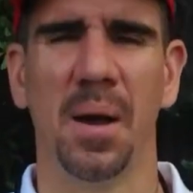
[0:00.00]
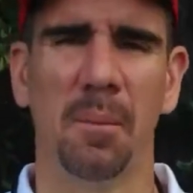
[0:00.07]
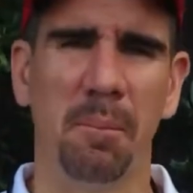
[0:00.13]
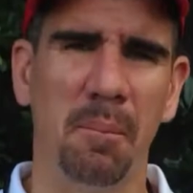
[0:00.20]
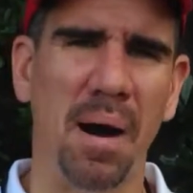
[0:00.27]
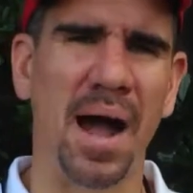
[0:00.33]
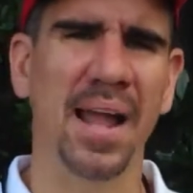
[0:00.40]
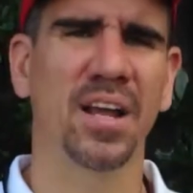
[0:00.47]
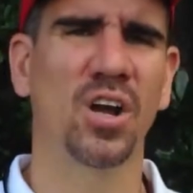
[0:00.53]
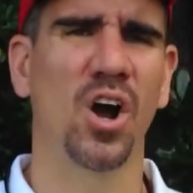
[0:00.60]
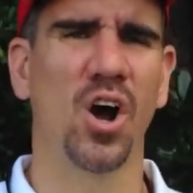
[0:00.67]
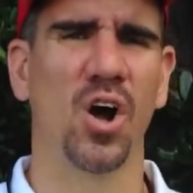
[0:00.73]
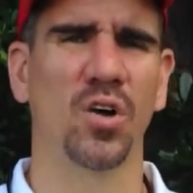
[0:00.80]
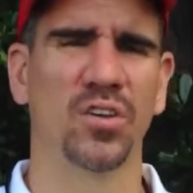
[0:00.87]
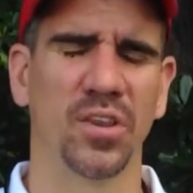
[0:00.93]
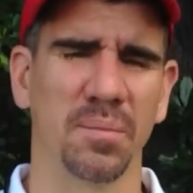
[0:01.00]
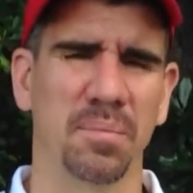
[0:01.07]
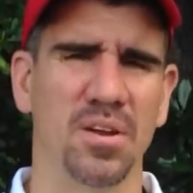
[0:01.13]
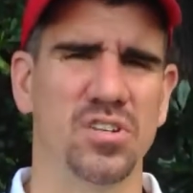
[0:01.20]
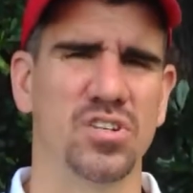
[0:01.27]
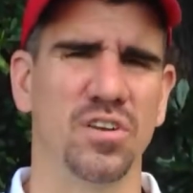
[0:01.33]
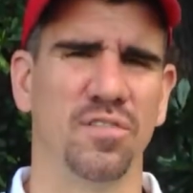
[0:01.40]
My call to the
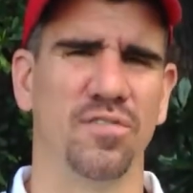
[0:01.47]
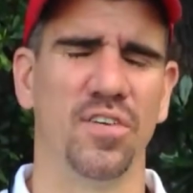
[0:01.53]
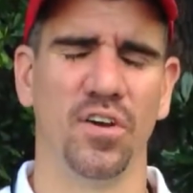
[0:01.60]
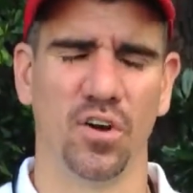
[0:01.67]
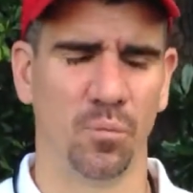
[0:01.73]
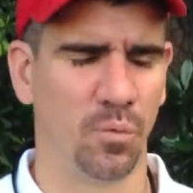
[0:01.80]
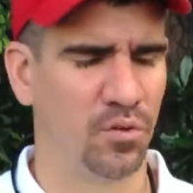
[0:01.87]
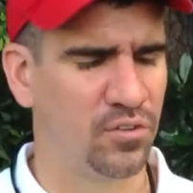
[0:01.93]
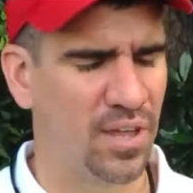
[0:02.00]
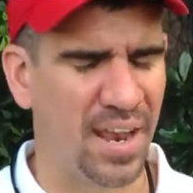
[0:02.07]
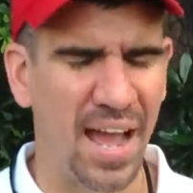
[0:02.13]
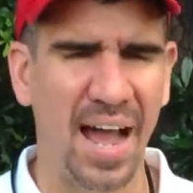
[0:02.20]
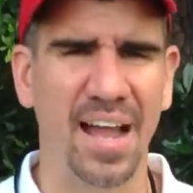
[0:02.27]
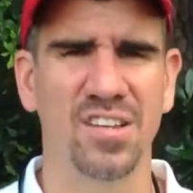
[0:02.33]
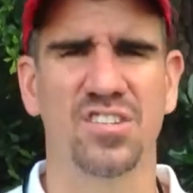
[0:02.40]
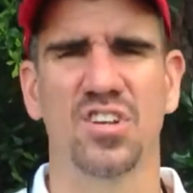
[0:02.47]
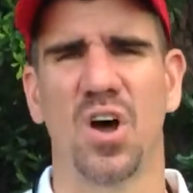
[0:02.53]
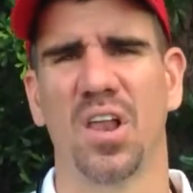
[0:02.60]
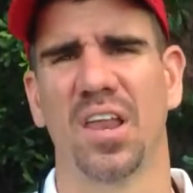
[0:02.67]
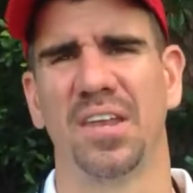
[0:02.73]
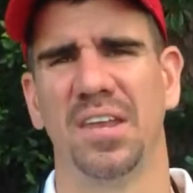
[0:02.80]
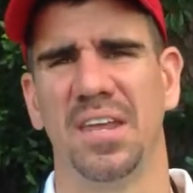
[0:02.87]
mission field was that I
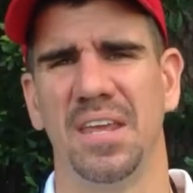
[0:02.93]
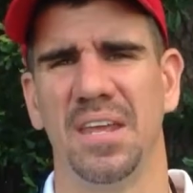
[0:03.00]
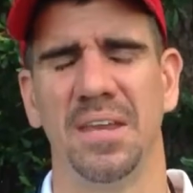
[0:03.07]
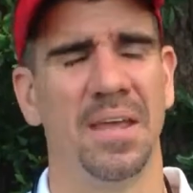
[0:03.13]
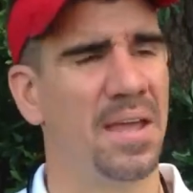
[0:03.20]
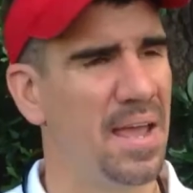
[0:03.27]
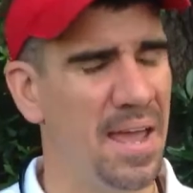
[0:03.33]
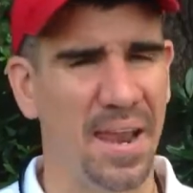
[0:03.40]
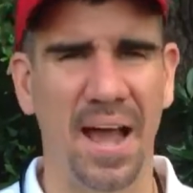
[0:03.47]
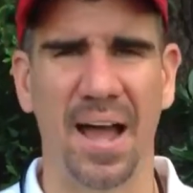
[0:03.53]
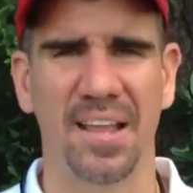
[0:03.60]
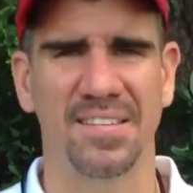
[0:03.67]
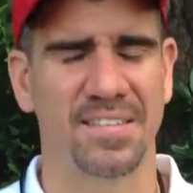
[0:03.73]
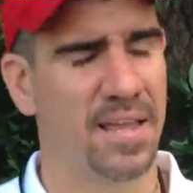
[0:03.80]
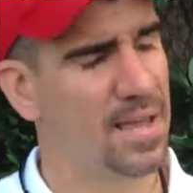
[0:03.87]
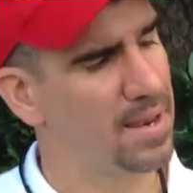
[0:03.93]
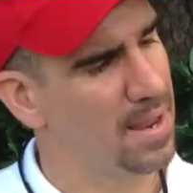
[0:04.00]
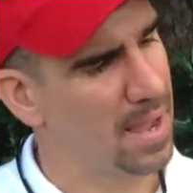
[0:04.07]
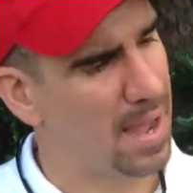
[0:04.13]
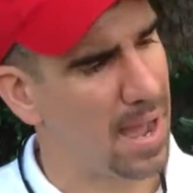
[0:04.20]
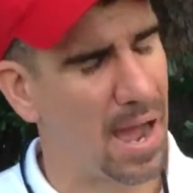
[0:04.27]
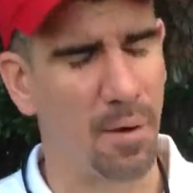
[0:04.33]
saw a need, and I said,
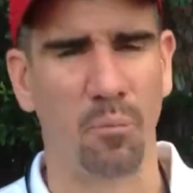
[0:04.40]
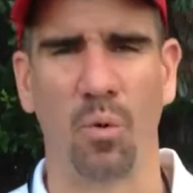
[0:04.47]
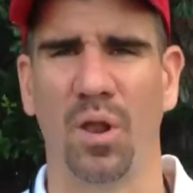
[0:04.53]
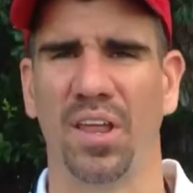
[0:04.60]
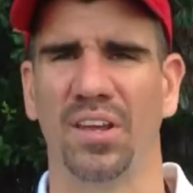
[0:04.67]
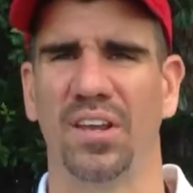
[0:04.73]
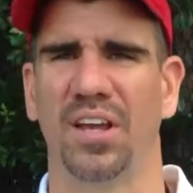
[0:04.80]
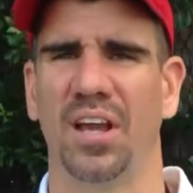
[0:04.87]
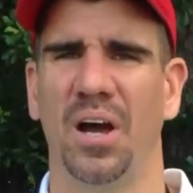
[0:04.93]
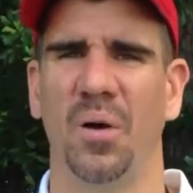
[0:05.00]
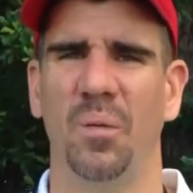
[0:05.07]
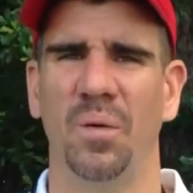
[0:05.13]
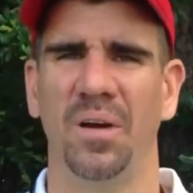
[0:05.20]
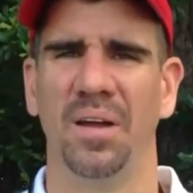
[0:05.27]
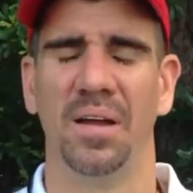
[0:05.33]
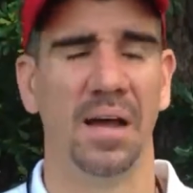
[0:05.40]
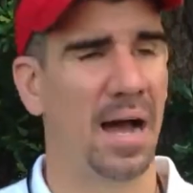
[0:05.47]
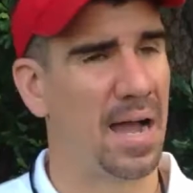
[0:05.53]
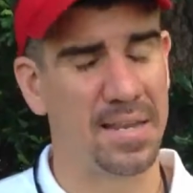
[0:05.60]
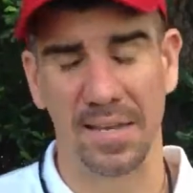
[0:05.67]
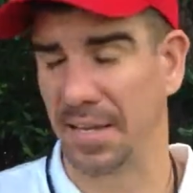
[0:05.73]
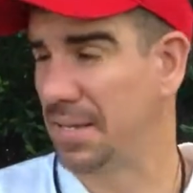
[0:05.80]
I'm willing to go.
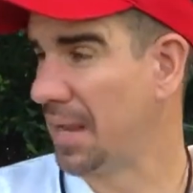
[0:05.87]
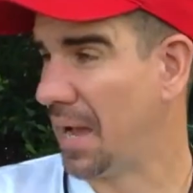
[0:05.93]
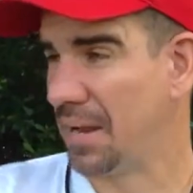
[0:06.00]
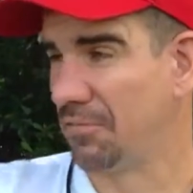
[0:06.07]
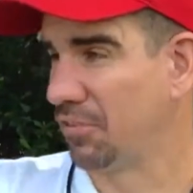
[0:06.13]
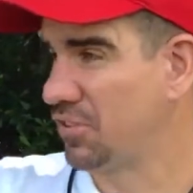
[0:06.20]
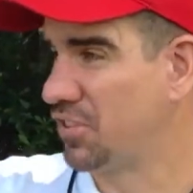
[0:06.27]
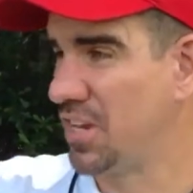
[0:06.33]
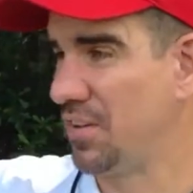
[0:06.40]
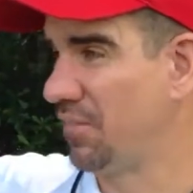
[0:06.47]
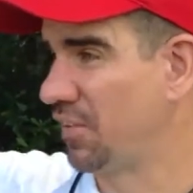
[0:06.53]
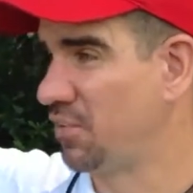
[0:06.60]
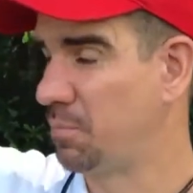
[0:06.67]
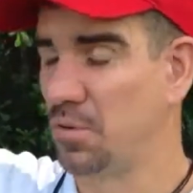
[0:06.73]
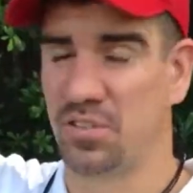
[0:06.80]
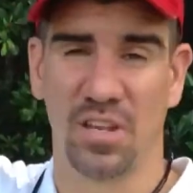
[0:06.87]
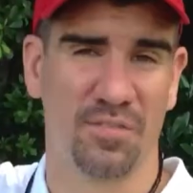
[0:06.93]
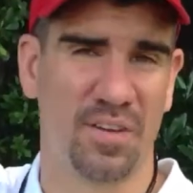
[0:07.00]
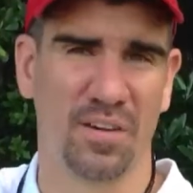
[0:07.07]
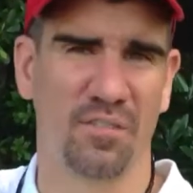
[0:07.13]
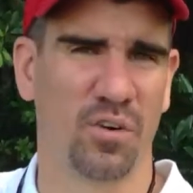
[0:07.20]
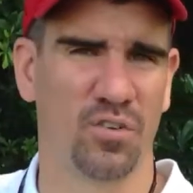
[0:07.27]
I did not receive a
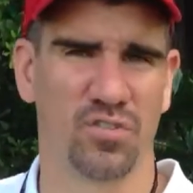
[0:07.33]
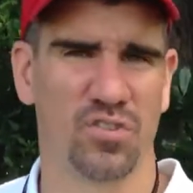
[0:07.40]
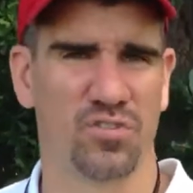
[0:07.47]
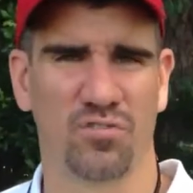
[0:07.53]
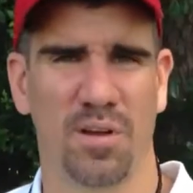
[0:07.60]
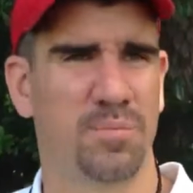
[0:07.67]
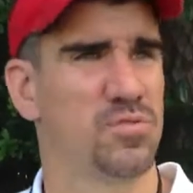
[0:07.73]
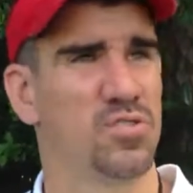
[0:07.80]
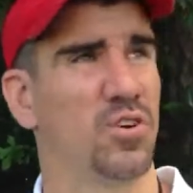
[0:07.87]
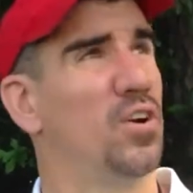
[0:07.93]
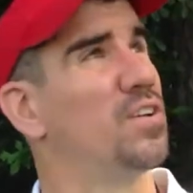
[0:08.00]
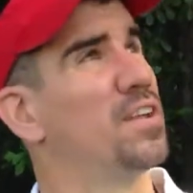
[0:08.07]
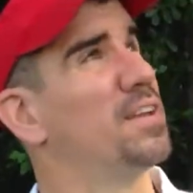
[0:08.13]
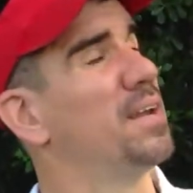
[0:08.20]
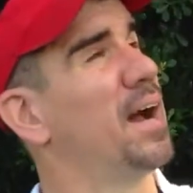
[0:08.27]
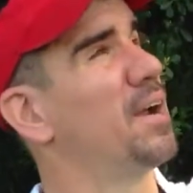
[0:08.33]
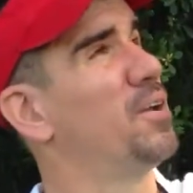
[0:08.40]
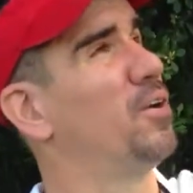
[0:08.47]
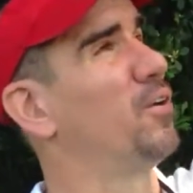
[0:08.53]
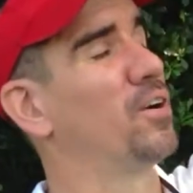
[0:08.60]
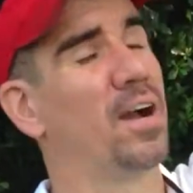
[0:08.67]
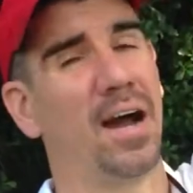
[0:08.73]
specific verse of scripture. I did not
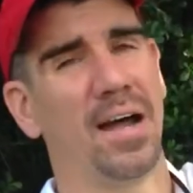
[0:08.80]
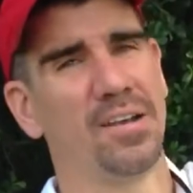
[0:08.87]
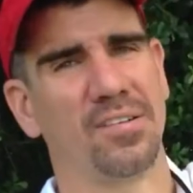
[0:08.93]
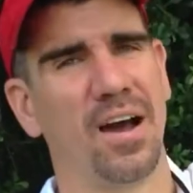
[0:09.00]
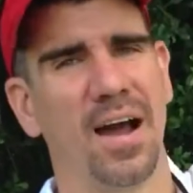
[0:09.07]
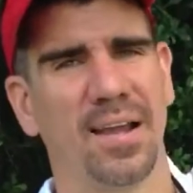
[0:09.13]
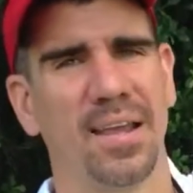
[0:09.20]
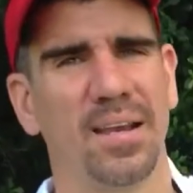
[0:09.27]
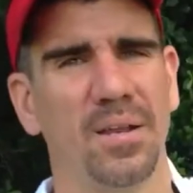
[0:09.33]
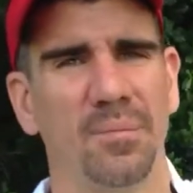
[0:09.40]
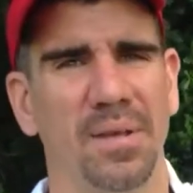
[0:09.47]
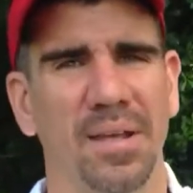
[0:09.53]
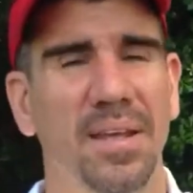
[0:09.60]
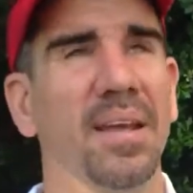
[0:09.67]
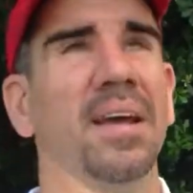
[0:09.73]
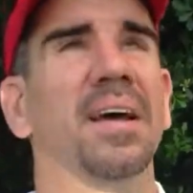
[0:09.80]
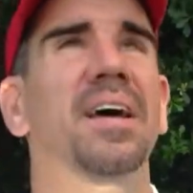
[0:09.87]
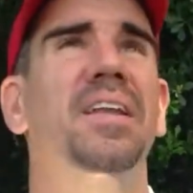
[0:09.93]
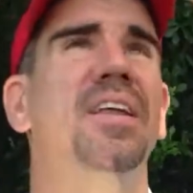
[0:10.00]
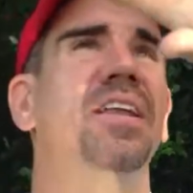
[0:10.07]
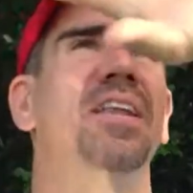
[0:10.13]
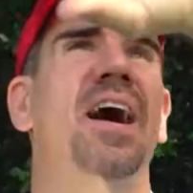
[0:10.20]
hear God talking to me.
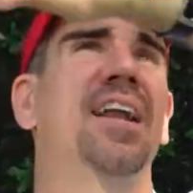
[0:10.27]
Did